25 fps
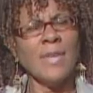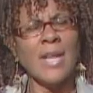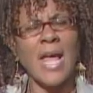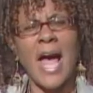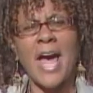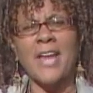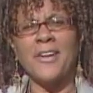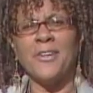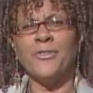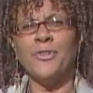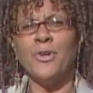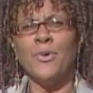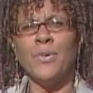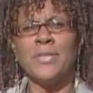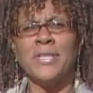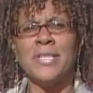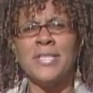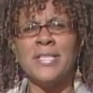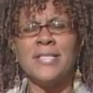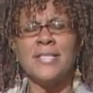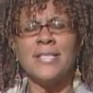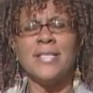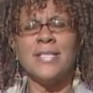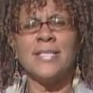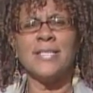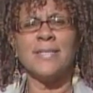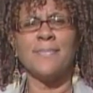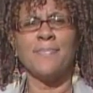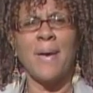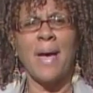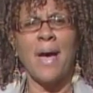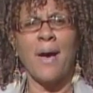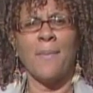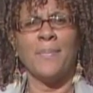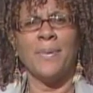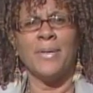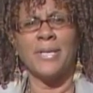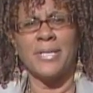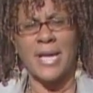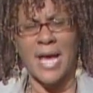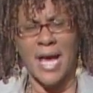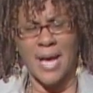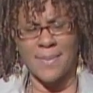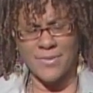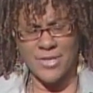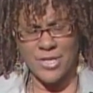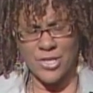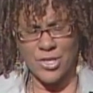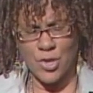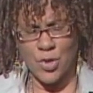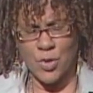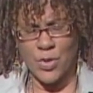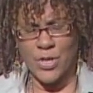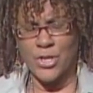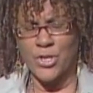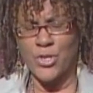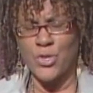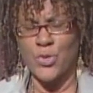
I don't know what this is about, but I'm just going